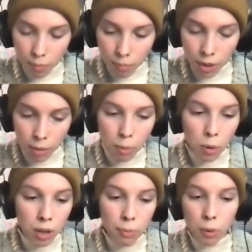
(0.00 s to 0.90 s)
the
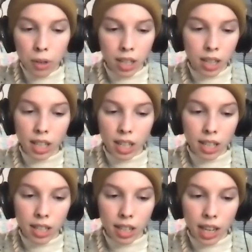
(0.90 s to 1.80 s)
more important thing
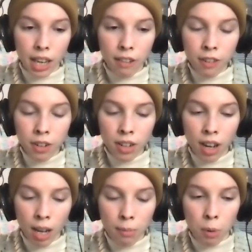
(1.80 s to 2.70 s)
is like, if you're
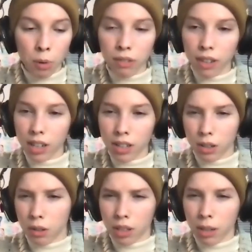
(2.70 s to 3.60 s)
not motivated to
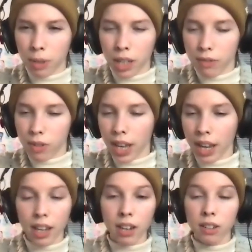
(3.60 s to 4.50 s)
do something, if you
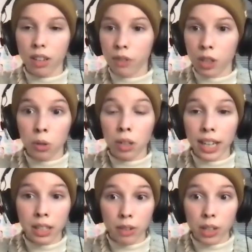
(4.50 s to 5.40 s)
can't get yourself to utilize
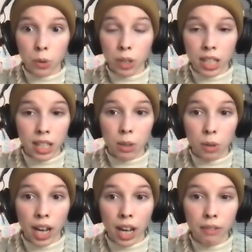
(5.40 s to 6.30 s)
the resources that you
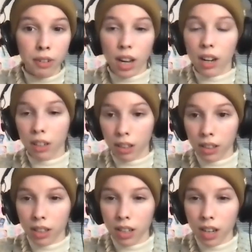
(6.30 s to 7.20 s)
have, you're not going to
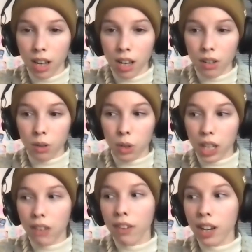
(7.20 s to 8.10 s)
learn. So
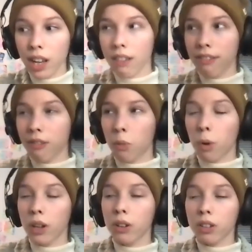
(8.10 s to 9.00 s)
even if
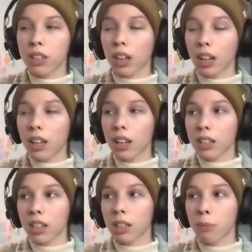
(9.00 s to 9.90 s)
what you're studying
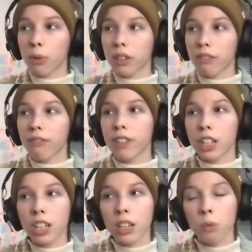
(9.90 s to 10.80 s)
is not the most
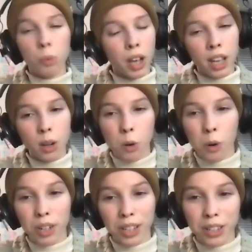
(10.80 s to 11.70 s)
efficient way
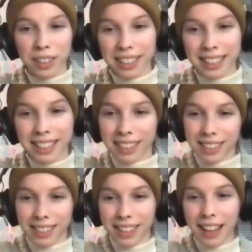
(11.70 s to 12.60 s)
according to like the
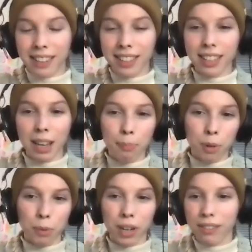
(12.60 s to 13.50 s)
10 step
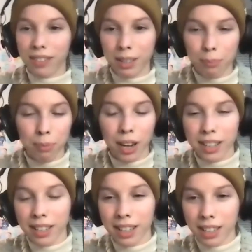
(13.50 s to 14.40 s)
or whatever
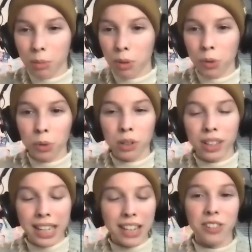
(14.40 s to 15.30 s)
process that someone told you on
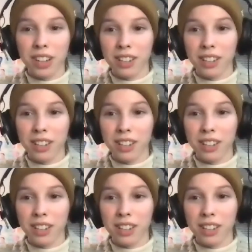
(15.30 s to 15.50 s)
the internet to